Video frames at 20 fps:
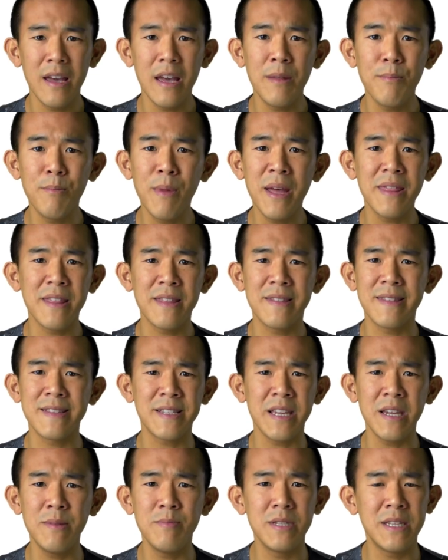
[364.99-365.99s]
It meant that the
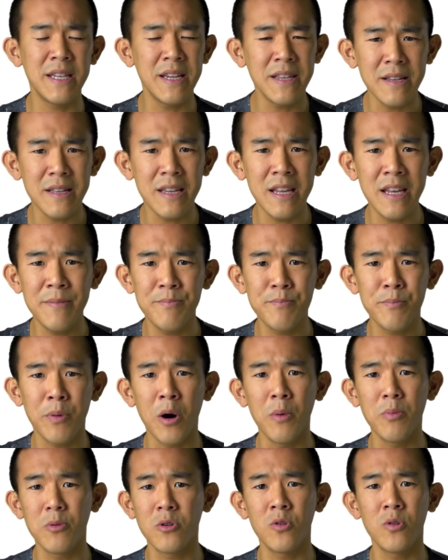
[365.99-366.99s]
team didn't need
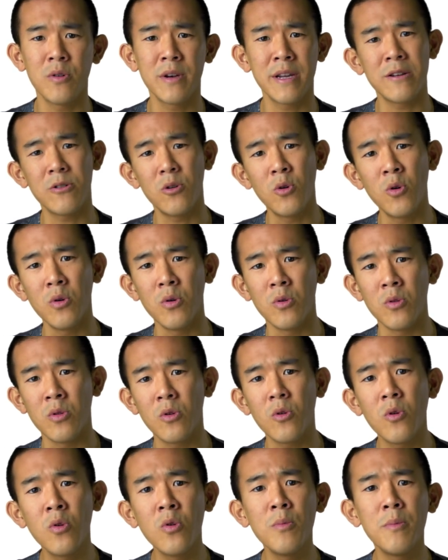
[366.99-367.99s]
popcorn at all.
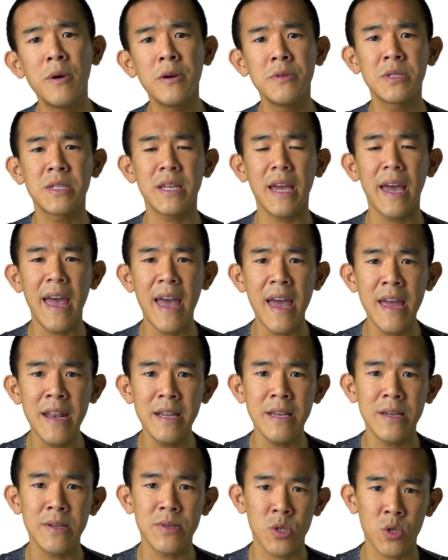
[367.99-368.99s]
Almost
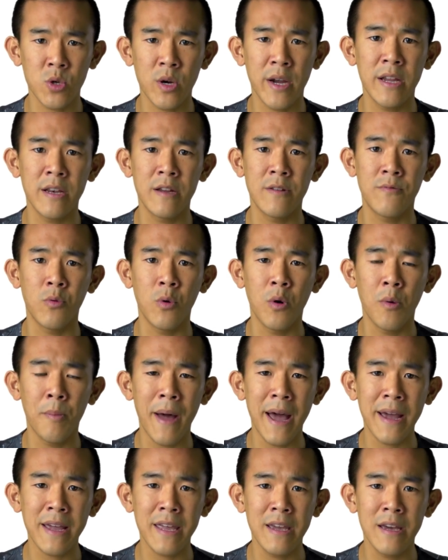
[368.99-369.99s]
any strain of
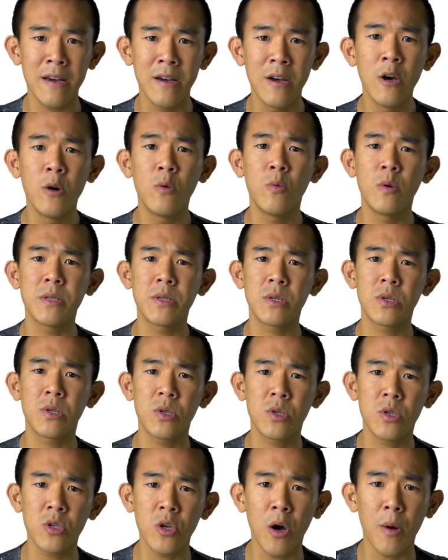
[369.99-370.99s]
Wolbachia would
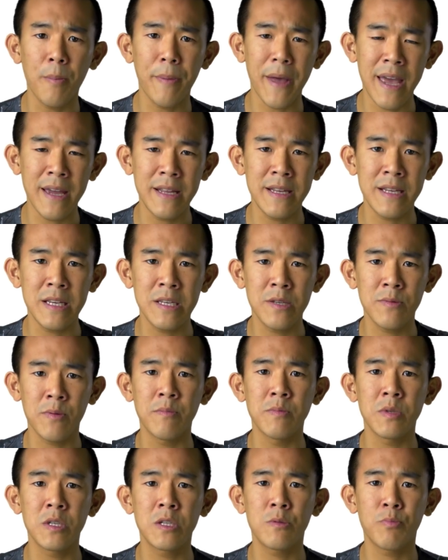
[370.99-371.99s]
stop Aedes
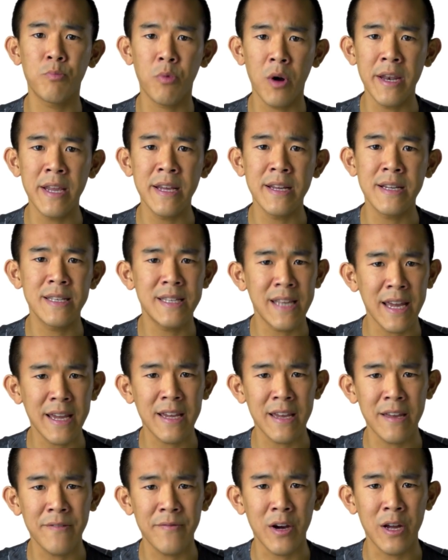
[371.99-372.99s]
from spreading
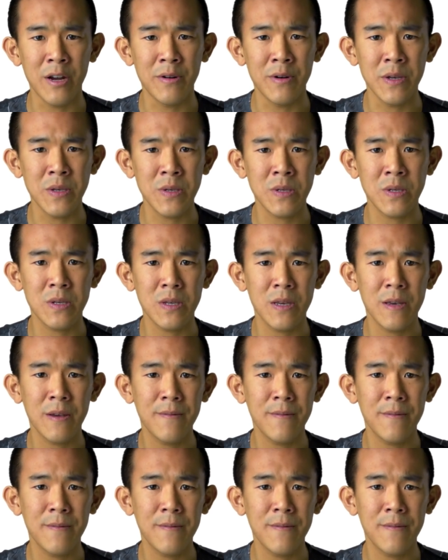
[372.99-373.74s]
dengue virus.